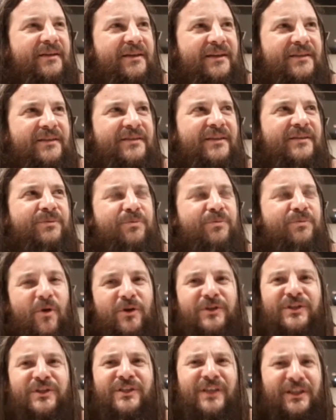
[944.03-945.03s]

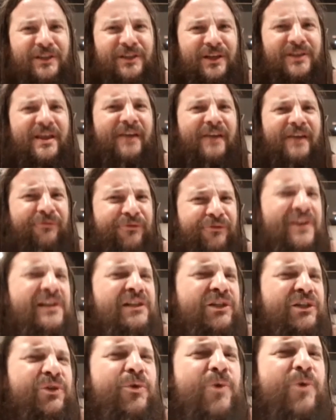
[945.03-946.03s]
small city that
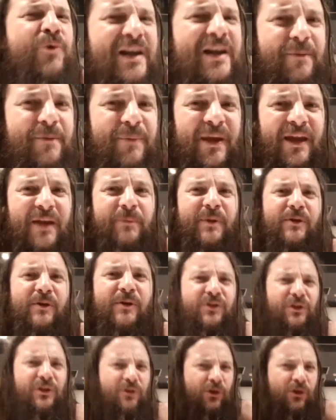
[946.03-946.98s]
feels really big because a